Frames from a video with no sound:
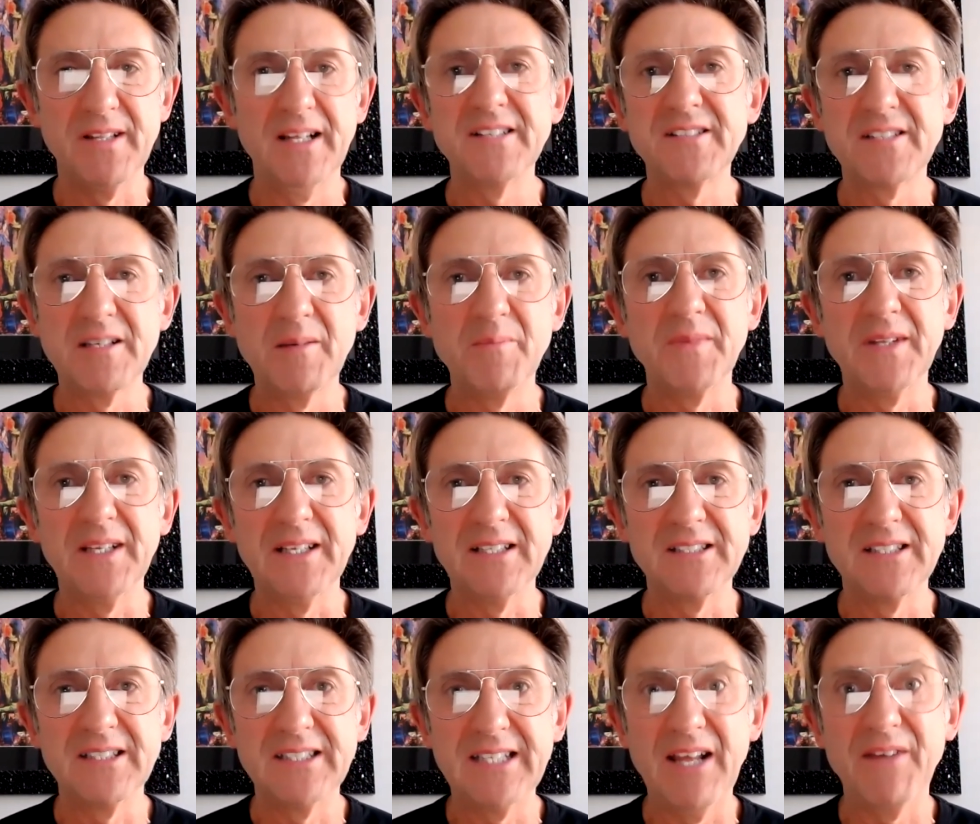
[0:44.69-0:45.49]
That's
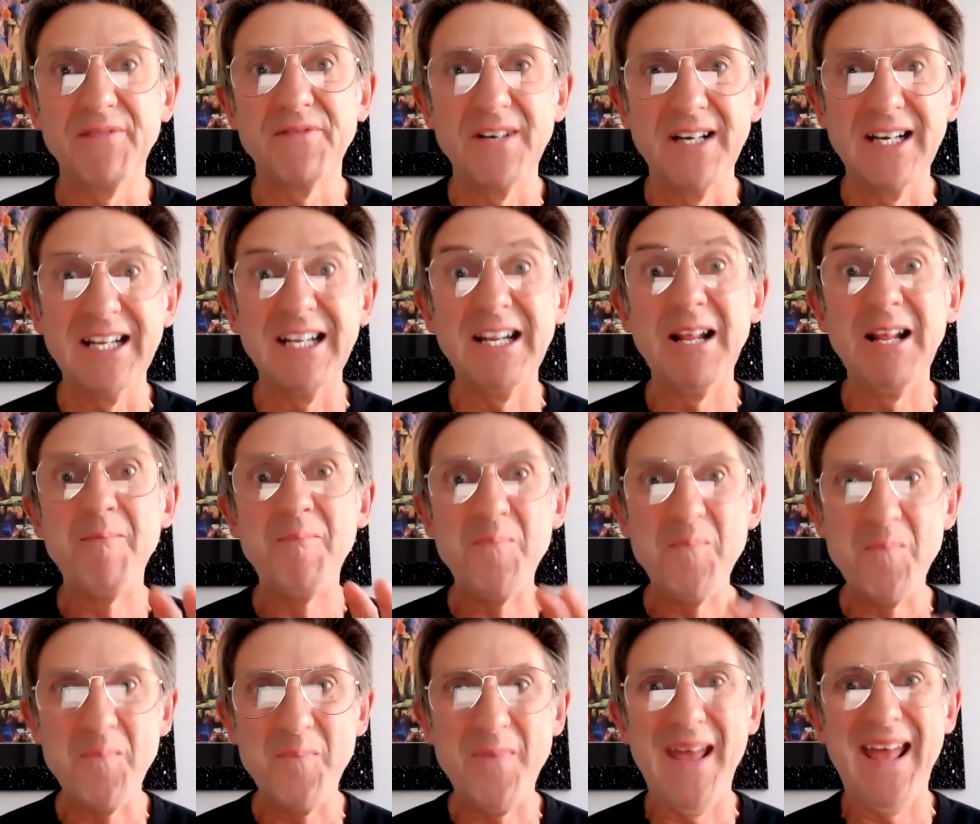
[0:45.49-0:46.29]
something to definitely
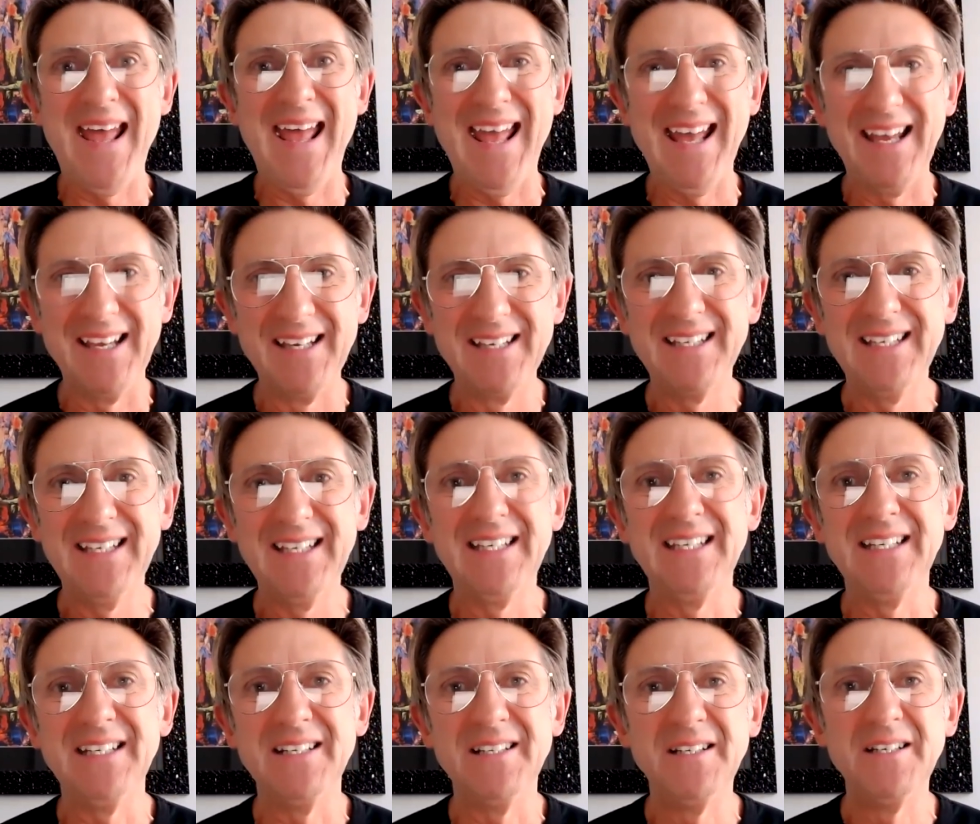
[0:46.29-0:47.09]
bear
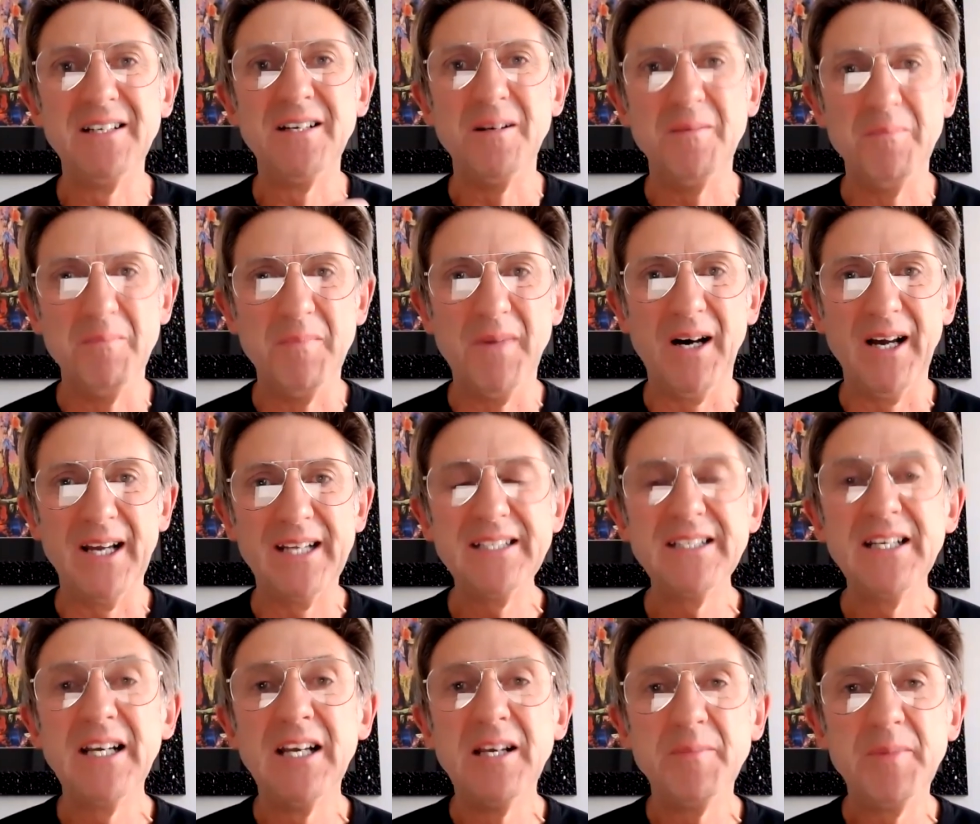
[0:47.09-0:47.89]
in
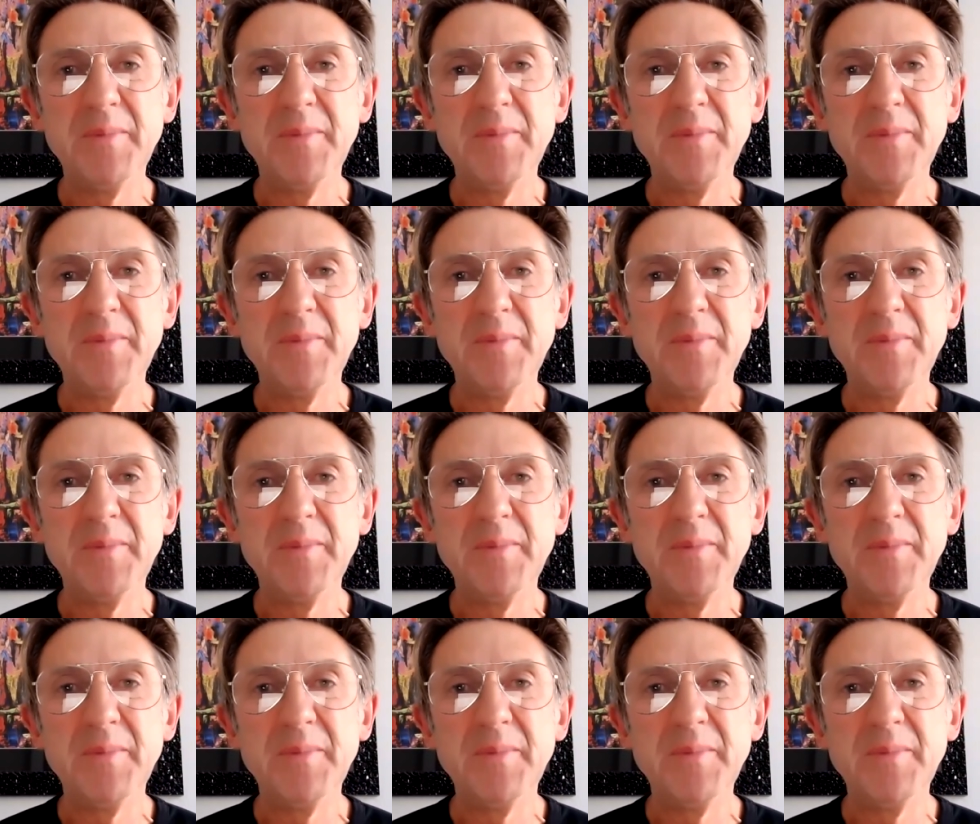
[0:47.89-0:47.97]
mind,